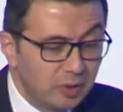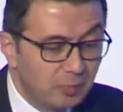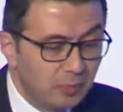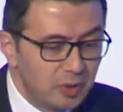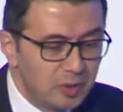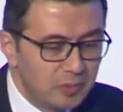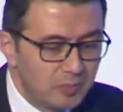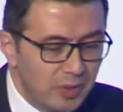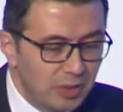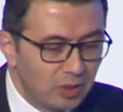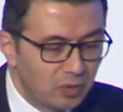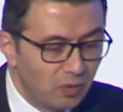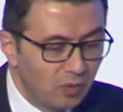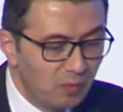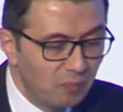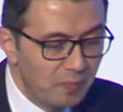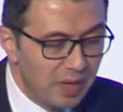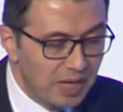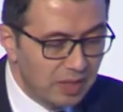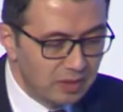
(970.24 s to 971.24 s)
perspective
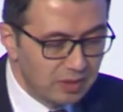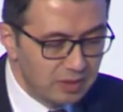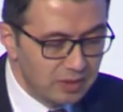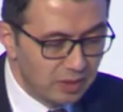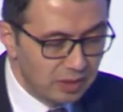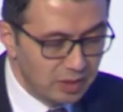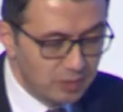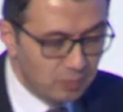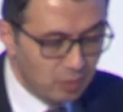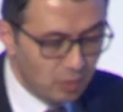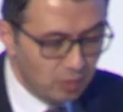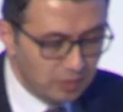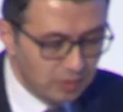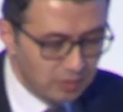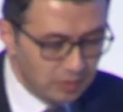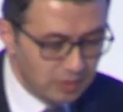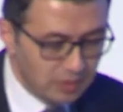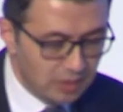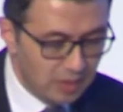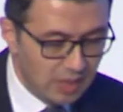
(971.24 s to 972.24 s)
of bankers and
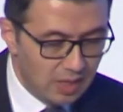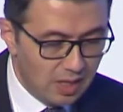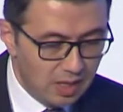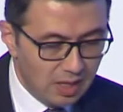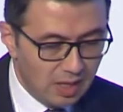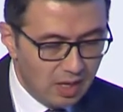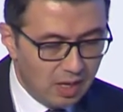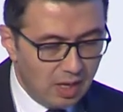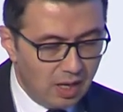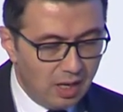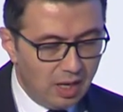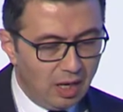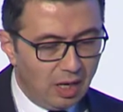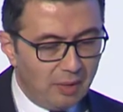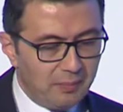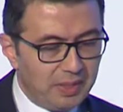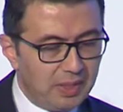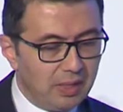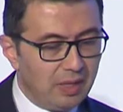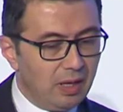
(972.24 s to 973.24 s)
exporters. I
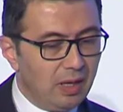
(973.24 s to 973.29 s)
mean,